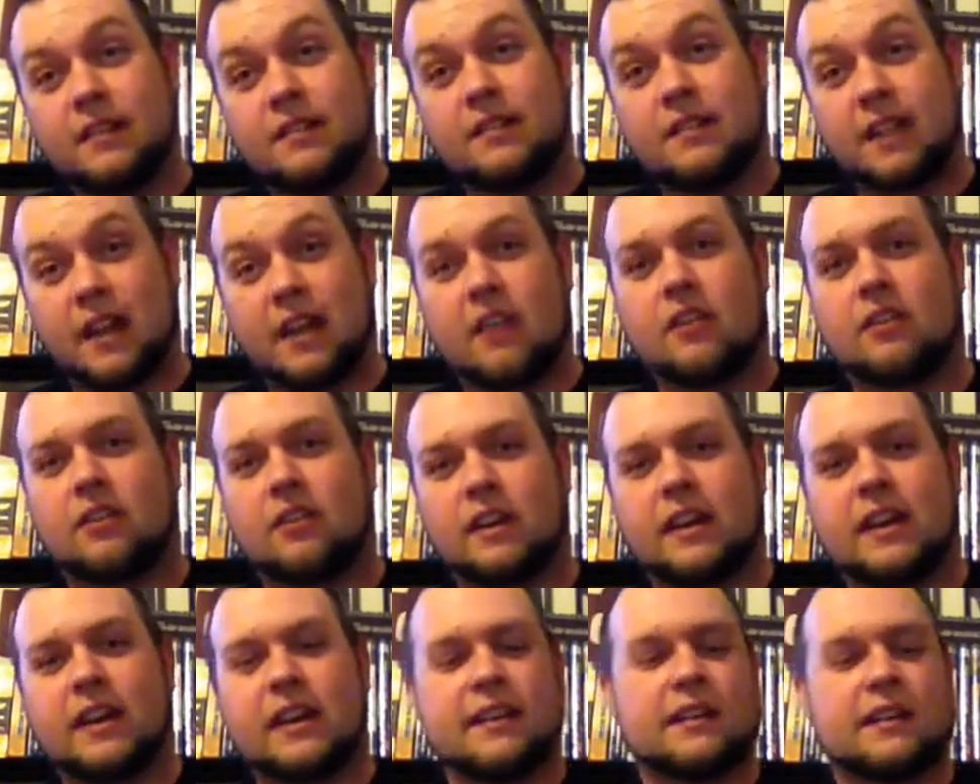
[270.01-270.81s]

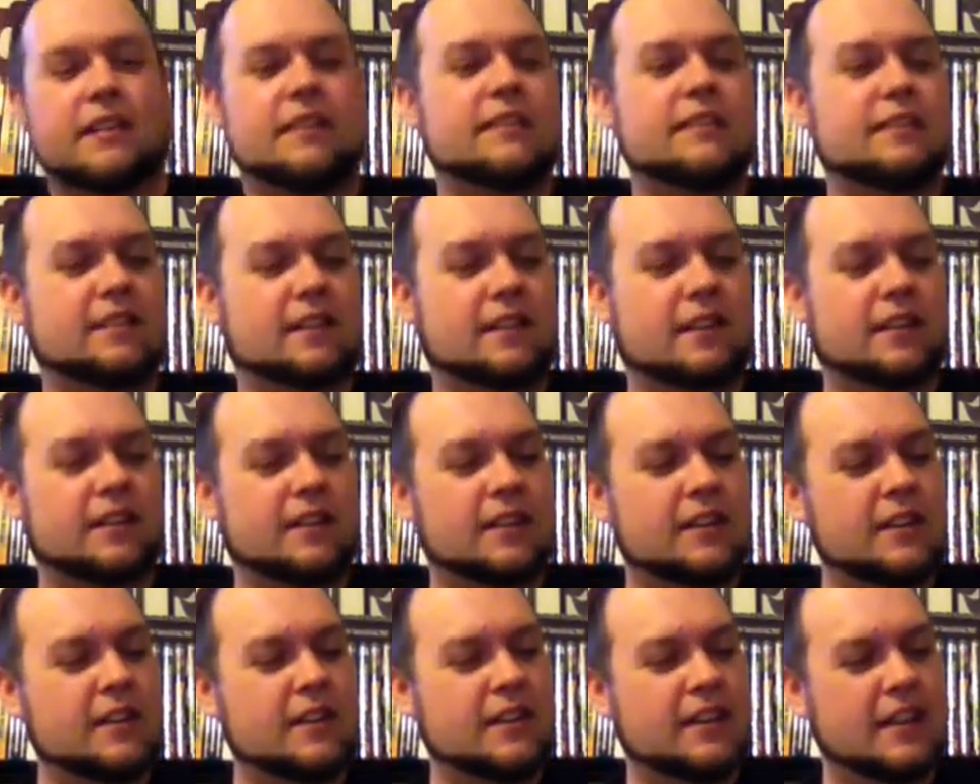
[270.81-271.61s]
Daryl
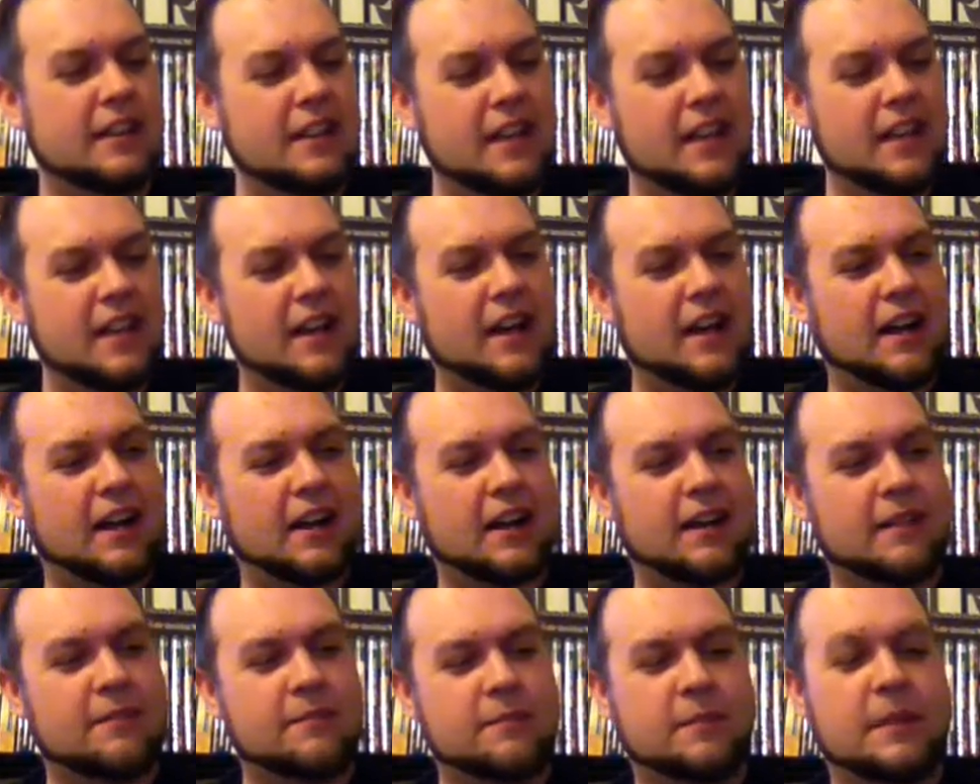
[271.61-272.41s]

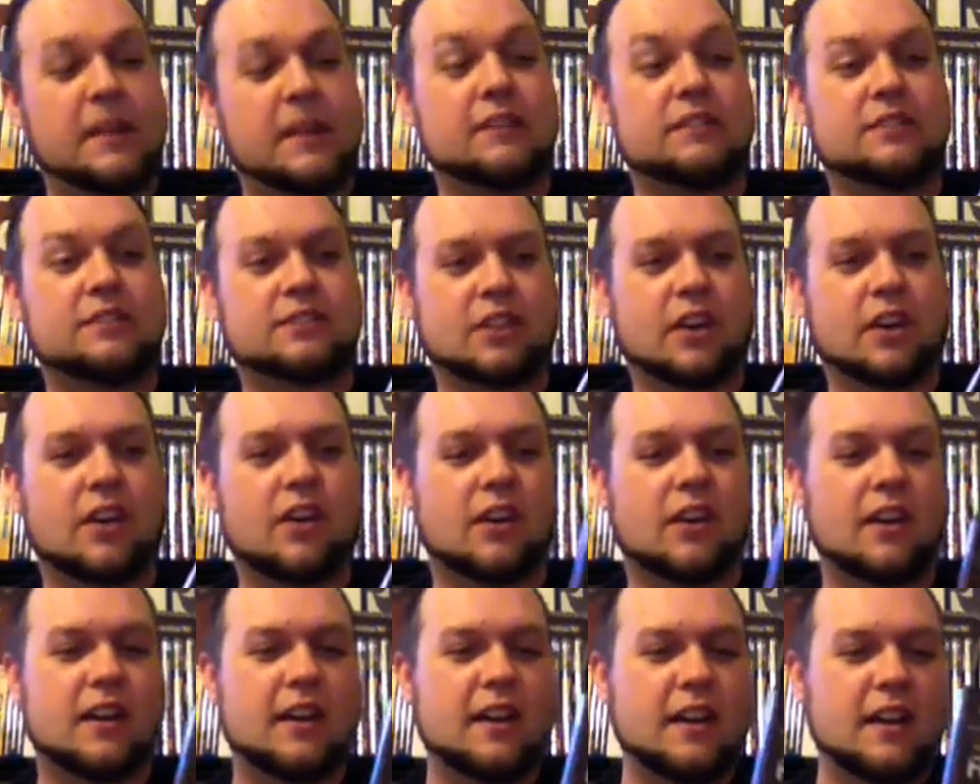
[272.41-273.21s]
Hannah. Big
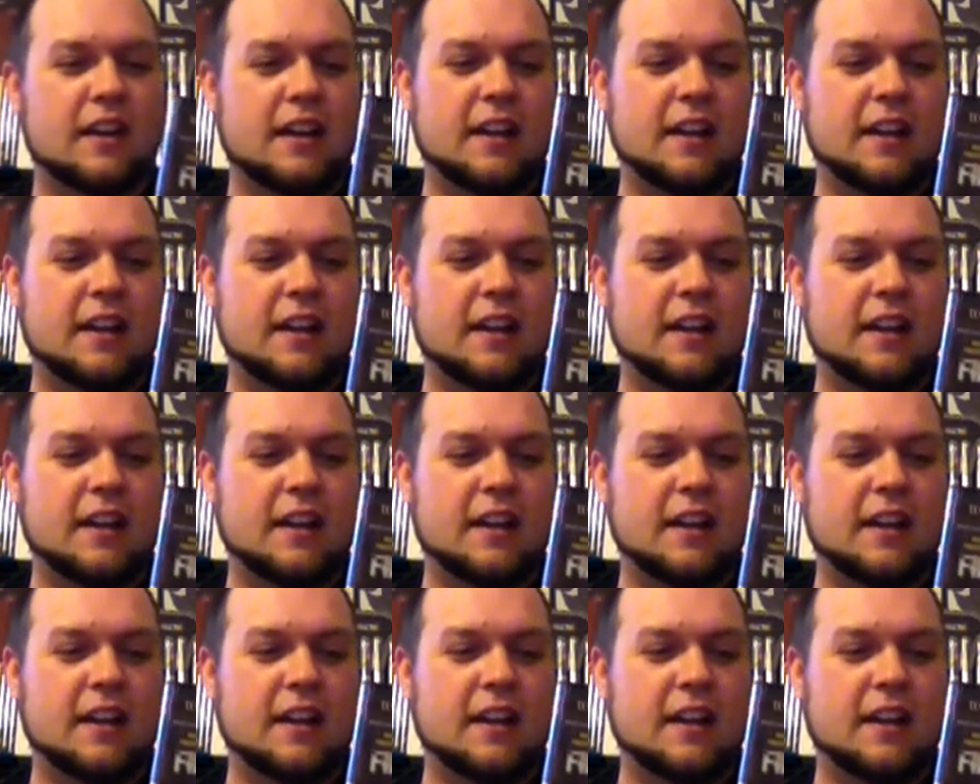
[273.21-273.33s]
star.